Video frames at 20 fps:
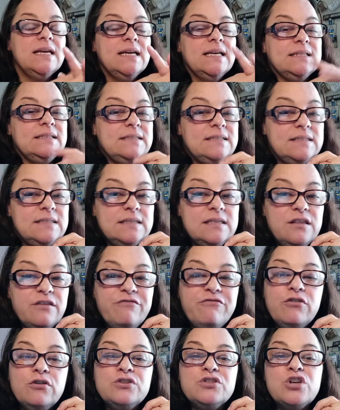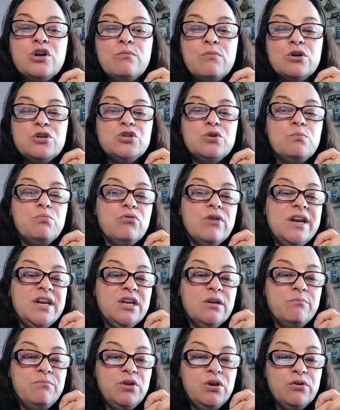it's the first commercial
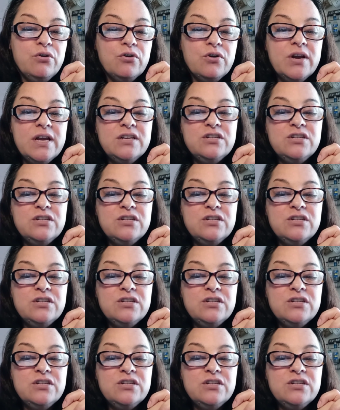brain-computer